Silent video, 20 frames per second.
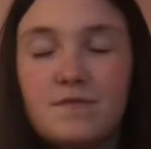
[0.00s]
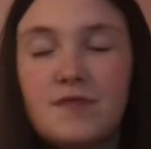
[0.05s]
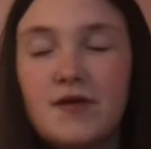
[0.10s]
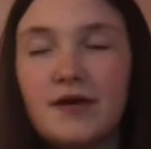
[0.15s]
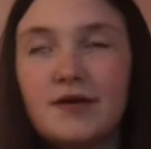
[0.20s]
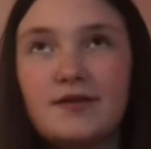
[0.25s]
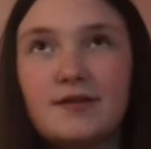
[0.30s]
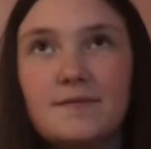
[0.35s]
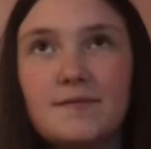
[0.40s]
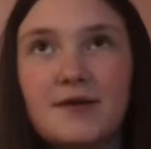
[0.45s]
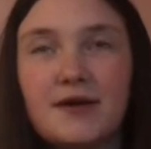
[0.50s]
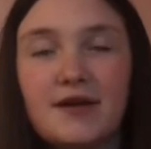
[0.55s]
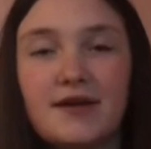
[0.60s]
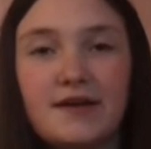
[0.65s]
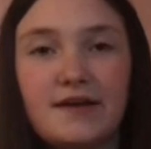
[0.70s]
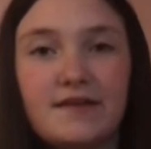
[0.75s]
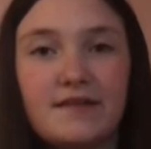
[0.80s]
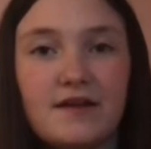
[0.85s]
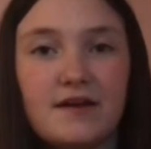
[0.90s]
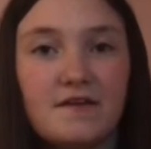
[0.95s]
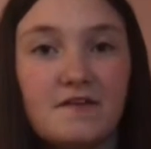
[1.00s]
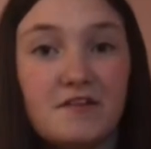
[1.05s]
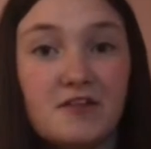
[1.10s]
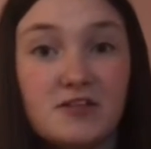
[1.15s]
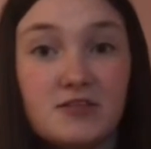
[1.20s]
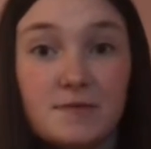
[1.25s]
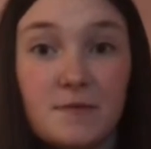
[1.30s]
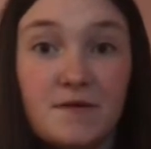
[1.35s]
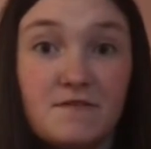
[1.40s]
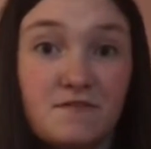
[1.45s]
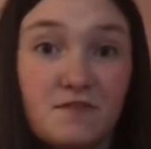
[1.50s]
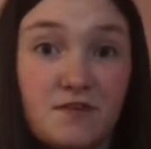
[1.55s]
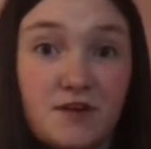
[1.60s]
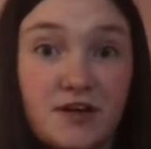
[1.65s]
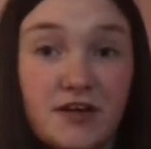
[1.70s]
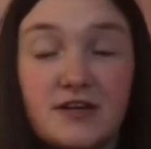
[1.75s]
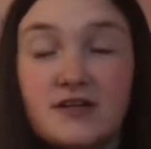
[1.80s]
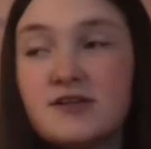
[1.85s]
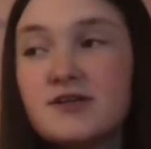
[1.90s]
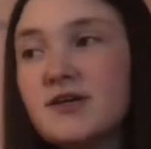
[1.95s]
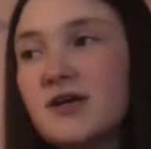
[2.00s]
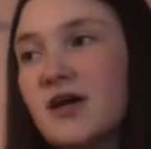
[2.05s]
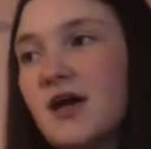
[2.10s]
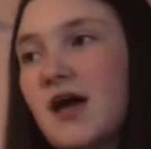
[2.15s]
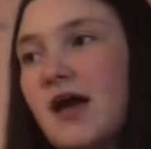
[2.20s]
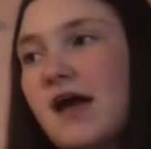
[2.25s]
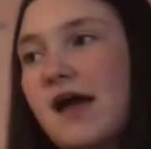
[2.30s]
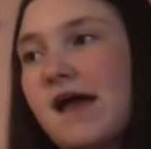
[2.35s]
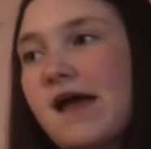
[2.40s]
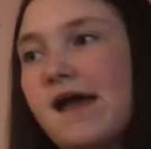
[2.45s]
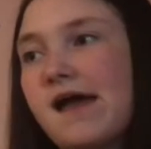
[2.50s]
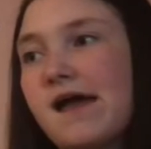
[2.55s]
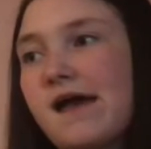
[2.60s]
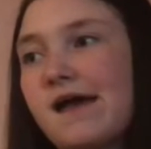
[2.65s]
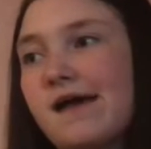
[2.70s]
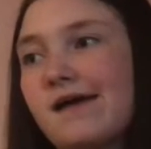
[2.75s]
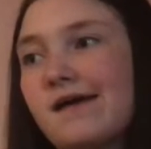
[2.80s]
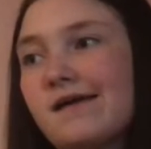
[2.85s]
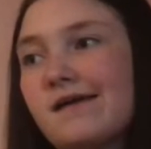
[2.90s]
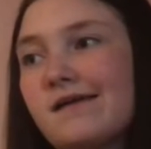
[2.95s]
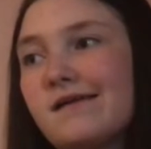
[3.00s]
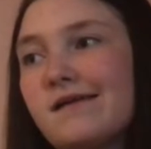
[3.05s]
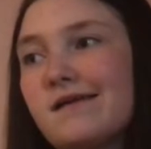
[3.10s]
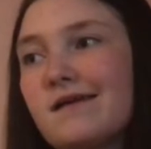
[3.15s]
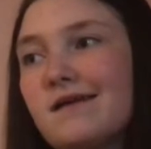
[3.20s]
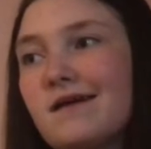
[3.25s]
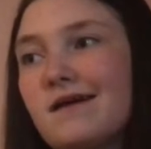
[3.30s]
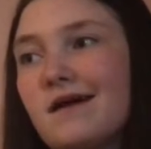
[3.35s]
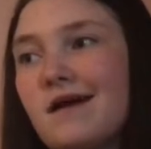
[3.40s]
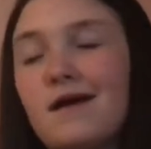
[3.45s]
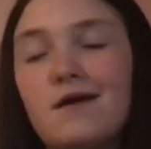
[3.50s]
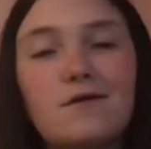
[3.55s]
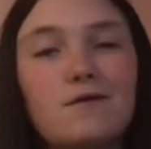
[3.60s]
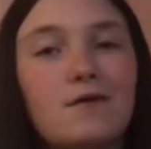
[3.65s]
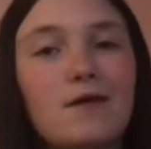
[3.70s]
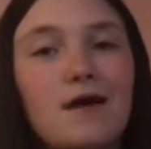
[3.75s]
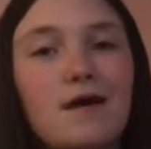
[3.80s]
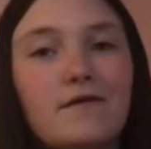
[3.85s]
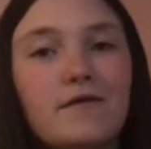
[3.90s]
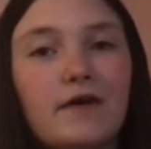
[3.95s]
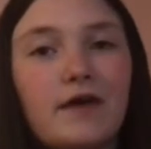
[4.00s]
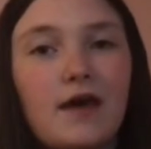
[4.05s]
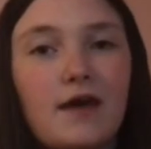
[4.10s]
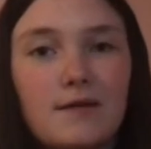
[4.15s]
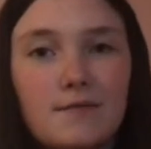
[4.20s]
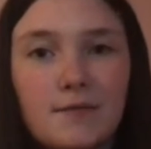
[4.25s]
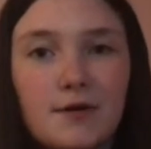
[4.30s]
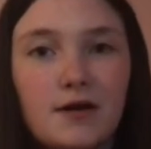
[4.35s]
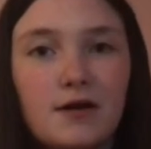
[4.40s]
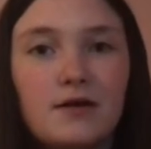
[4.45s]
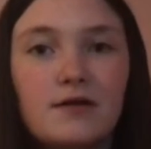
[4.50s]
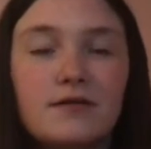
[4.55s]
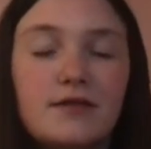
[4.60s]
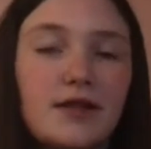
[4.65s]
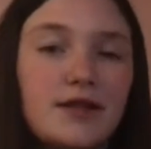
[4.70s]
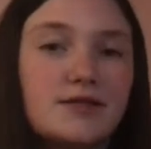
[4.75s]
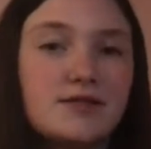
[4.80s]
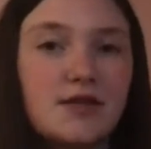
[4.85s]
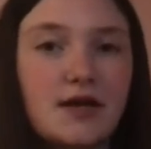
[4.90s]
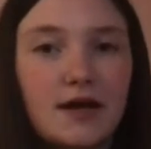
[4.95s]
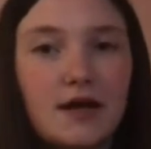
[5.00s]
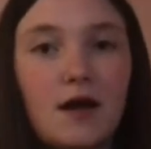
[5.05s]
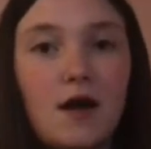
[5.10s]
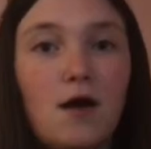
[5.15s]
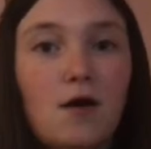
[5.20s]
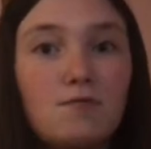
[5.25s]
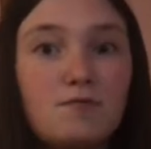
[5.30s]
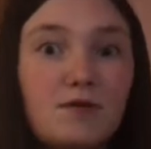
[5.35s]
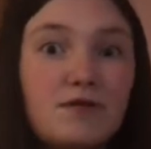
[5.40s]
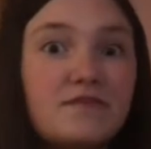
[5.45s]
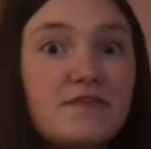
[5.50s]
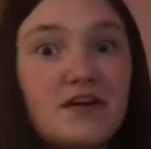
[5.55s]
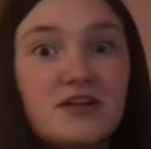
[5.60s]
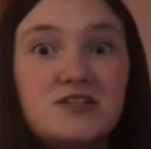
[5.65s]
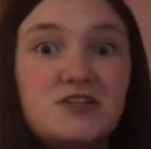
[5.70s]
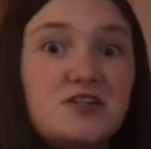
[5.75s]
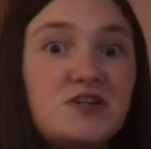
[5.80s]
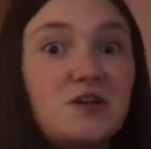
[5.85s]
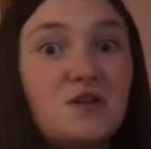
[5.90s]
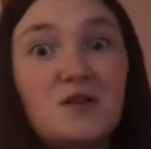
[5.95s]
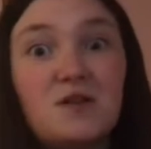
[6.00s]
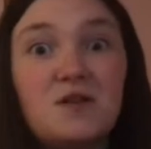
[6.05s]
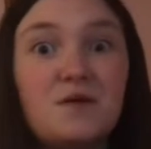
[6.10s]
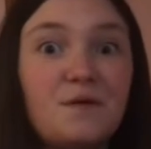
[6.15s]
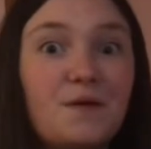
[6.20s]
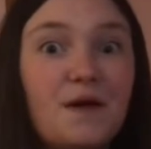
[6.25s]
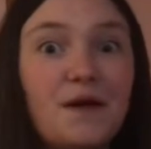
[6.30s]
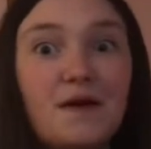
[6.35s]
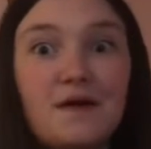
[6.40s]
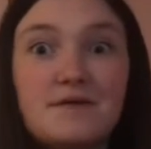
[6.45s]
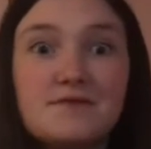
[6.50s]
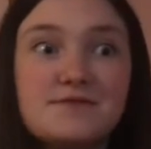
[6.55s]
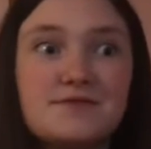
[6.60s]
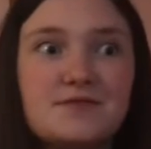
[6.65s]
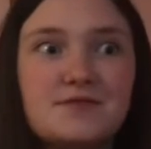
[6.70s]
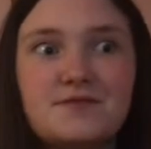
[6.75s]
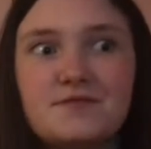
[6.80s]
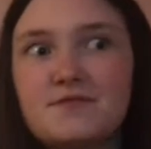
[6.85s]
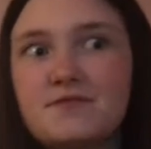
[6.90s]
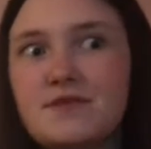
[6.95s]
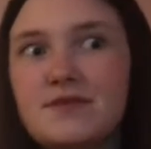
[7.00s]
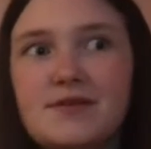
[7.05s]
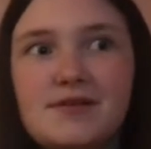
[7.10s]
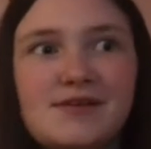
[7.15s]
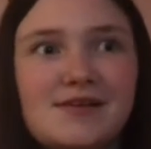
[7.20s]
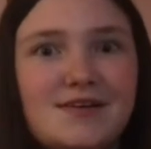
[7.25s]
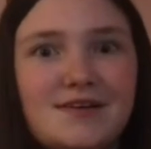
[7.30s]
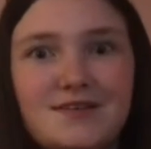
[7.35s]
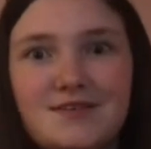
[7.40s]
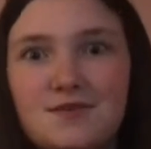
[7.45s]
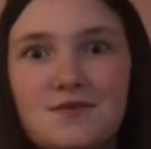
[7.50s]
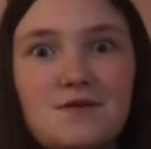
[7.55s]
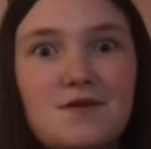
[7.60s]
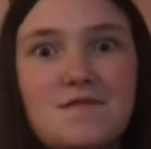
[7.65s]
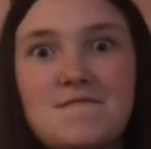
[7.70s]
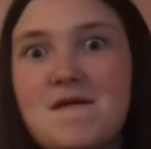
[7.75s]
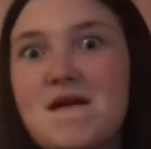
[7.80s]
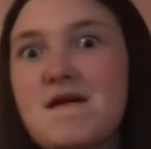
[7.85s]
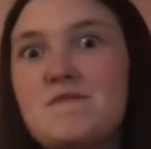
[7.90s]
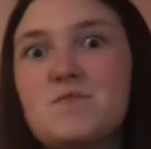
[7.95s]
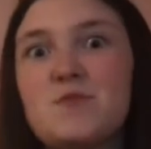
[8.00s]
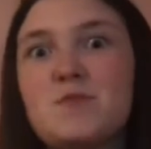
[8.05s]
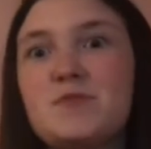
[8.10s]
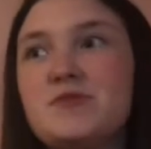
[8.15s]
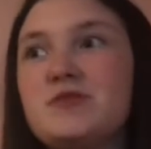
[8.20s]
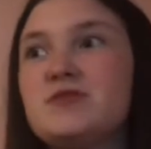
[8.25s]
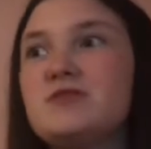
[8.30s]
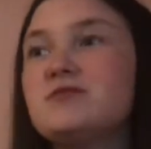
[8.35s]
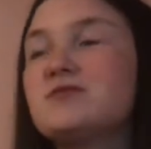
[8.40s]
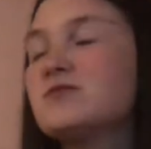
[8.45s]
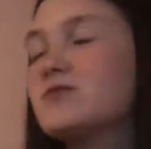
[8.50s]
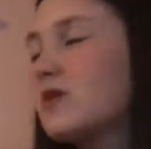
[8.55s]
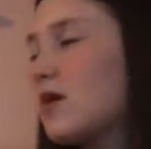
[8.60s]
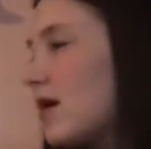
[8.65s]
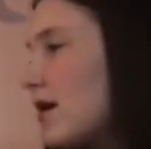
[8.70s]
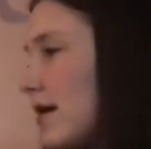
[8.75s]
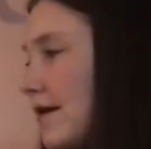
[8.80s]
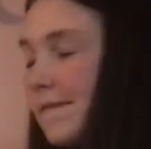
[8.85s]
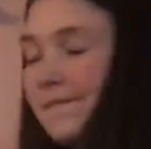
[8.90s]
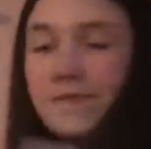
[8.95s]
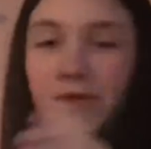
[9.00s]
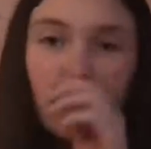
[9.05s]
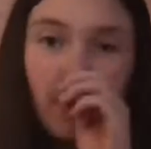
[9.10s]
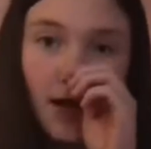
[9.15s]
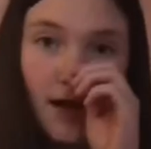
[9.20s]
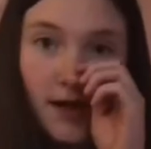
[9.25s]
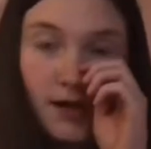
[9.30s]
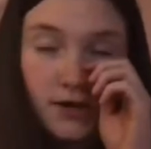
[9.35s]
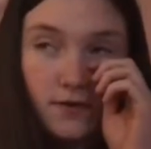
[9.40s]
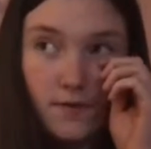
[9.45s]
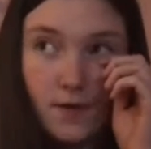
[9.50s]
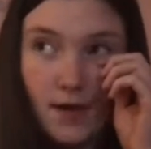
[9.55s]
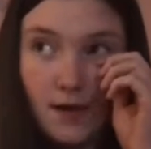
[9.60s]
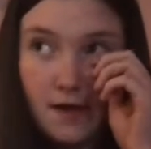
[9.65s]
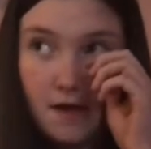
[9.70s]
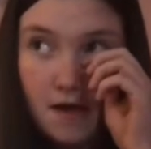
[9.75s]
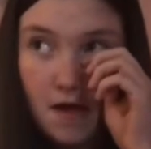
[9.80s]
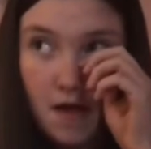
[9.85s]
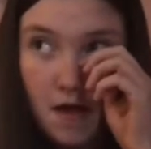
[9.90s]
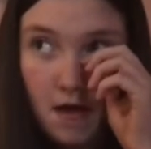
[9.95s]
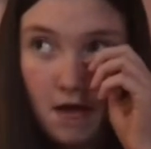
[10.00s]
like the beginning, and then I realized that my phone died. And I don't have a camera that's like all professional, okay? So don't come at me, please. Okay, anyway.